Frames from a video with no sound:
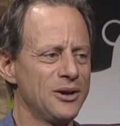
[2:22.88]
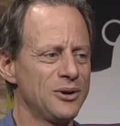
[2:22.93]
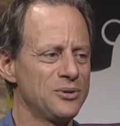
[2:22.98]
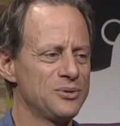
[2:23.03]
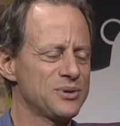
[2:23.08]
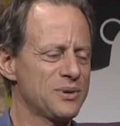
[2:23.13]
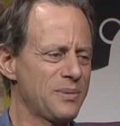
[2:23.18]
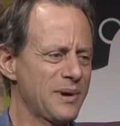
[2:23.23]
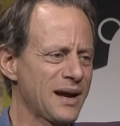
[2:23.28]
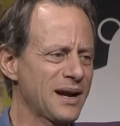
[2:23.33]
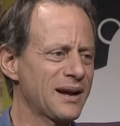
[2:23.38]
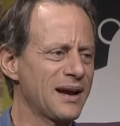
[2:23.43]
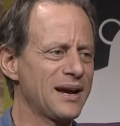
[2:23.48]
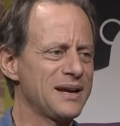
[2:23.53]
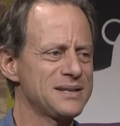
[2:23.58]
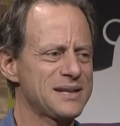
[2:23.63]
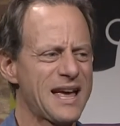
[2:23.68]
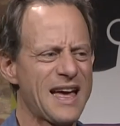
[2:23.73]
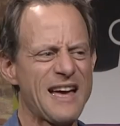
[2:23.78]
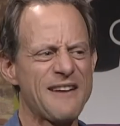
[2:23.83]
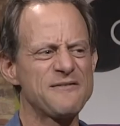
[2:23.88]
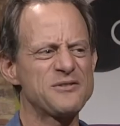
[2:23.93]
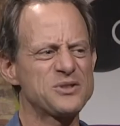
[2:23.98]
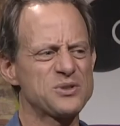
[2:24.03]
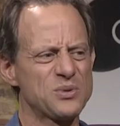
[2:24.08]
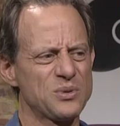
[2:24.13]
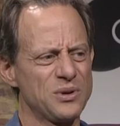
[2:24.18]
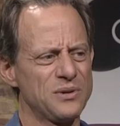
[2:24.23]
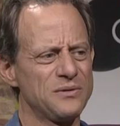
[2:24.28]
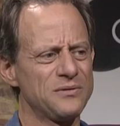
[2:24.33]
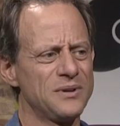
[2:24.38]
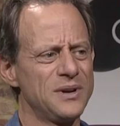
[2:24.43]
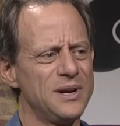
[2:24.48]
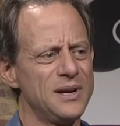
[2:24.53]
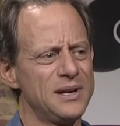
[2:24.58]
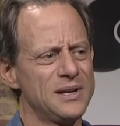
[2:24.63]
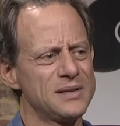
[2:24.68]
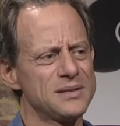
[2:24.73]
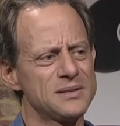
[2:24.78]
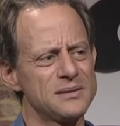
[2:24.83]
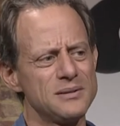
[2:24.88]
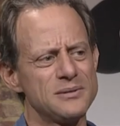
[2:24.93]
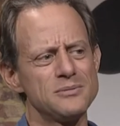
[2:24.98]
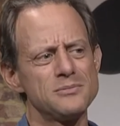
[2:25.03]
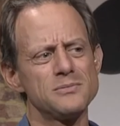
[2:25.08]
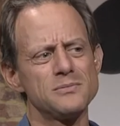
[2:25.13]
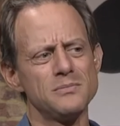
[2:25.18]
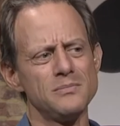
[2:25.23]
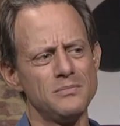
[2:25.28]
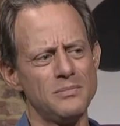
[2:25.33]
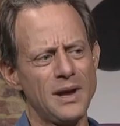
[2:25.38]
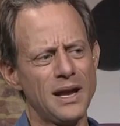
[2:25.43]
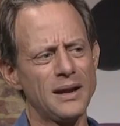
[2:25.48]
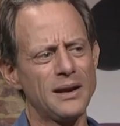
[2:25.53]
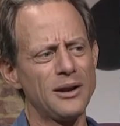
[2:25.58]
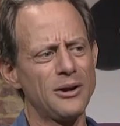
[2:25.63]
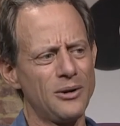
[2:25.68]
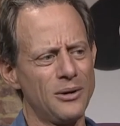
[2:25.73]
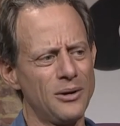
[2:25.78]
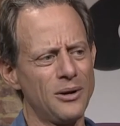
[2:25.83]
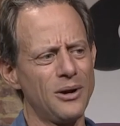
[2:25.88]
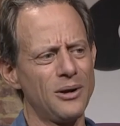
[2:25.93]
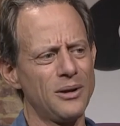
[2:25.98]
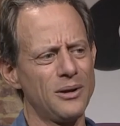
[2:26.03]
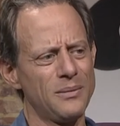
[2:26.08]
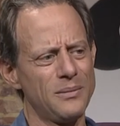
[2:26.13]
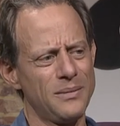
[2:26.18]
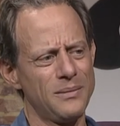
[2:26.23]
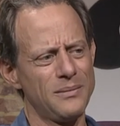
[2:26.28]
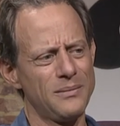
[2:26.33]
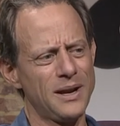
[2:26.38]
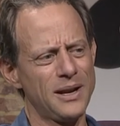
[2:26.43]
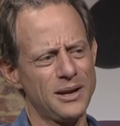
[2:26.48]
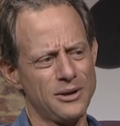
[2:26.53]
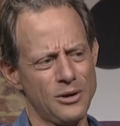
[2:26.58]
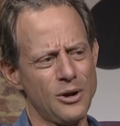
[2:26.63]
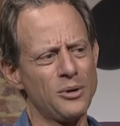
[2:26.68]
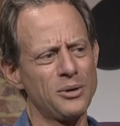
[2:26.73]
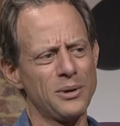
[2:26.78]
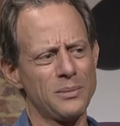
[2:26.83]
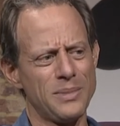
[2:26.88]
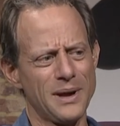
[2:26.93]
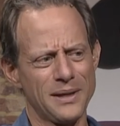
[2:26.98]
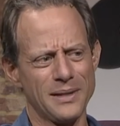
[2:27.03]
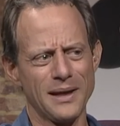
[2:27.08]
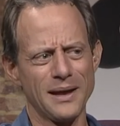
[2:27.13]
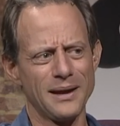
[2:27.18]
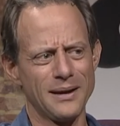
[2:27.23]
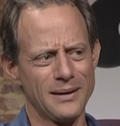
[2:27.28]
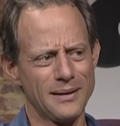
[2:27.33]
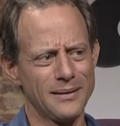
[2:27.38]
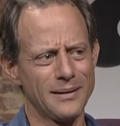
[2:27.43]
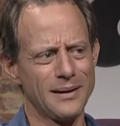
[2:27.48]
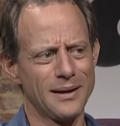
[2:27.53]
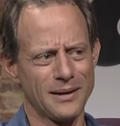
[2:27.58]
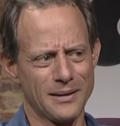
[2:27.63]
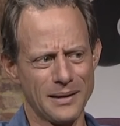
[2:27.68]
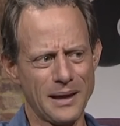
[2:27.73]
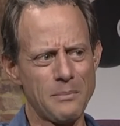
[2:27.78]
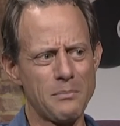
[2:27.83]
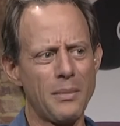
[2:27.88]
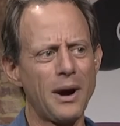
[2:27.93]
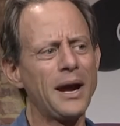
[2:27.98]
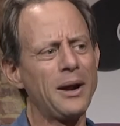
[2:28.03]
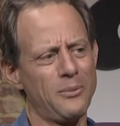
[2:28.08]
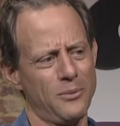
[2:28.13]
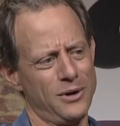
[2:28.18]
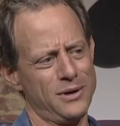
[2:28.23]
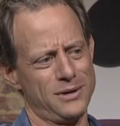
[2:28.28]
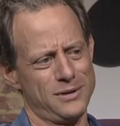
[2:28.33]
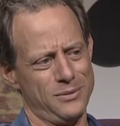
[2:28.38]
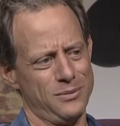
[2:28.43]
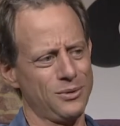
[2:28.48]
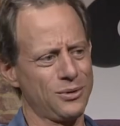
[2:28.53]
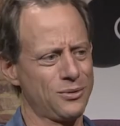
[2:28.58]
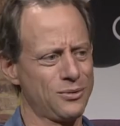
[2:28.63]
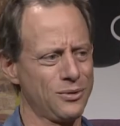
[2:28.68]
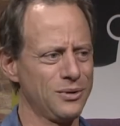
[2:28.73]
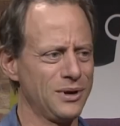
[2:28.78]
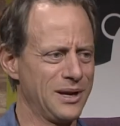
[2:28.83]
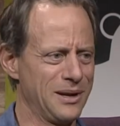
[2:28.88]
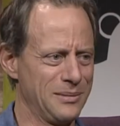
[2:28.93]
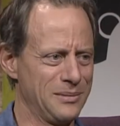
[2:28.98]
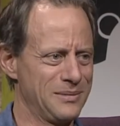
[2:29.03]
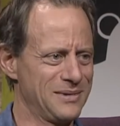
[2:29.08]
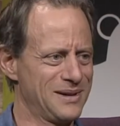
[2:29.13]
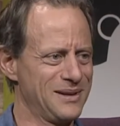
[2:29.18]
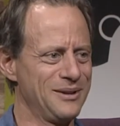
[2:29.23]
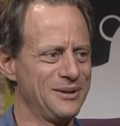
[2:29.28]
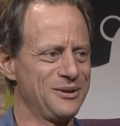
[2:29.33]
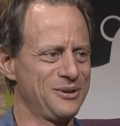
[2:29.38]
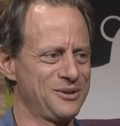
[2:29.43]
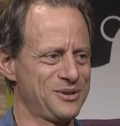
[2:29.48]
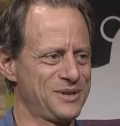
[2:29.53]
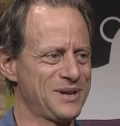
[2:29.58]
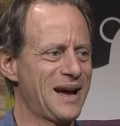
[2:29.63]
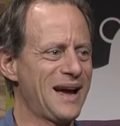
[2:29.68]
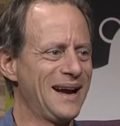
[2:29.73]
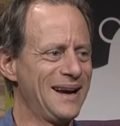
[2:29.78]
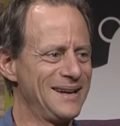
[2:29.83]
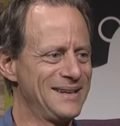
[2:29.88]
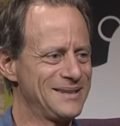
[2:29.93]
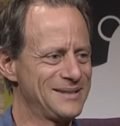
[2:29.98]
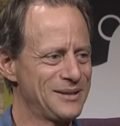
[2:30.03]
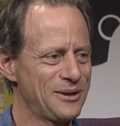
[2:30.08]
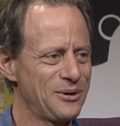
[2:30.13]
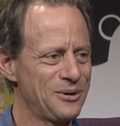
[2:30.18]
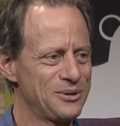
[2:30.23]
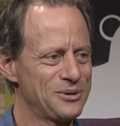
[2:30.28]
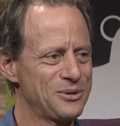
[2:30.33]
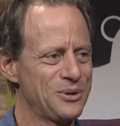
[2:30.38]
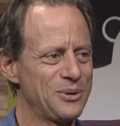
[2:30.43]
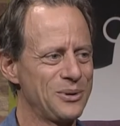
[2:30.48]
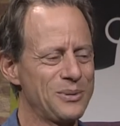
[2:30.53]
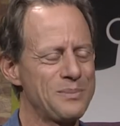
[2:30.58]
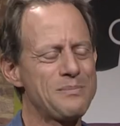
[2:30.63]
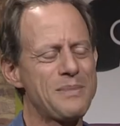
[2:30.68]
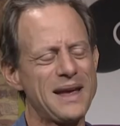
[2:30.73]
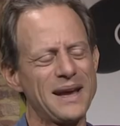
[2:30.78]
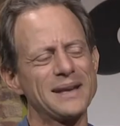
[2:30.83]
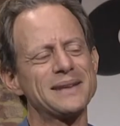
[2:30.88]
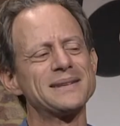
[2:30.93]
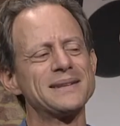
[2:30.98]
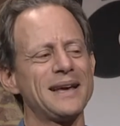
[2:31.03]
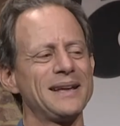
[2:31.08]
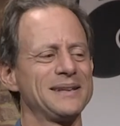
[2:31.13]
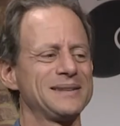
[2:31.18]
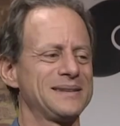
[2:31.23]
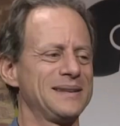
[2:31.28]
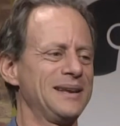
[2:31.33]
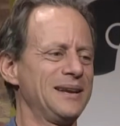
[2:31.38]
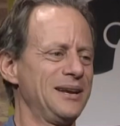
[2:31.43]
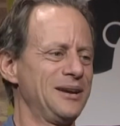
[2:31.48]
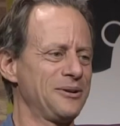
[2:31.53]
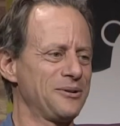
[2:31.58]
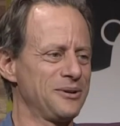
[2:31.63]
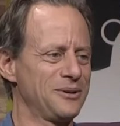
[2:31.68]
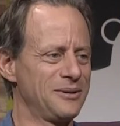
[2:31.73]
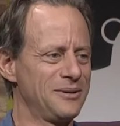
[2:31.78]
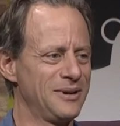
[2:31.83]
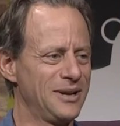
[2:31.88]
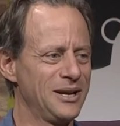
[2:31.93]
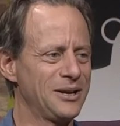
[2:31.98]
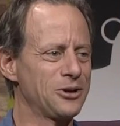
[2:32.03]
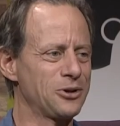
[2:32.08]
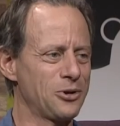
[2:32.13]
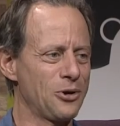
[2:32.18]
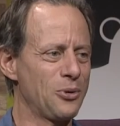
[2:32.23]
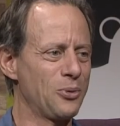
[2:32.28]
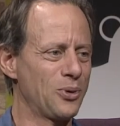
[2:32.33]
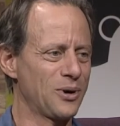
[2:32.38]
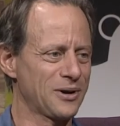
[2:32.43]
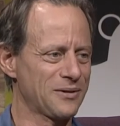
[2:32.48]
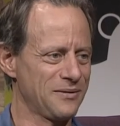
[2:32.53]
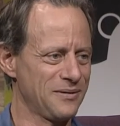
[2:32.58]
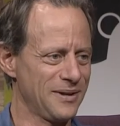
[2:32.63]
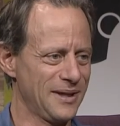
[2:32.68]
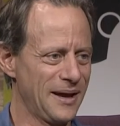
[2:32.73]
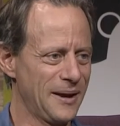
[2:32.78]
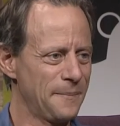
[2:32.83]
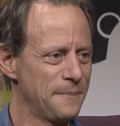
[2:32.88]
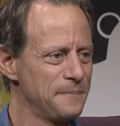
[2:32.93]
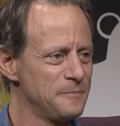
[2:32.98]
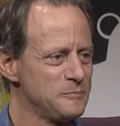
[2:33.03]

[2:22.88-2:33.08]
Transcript: the bad guys have sort of made it uh, made it known to Ben that like they might want to recruit him to their side. So so it would make sense that he could he could go work for them.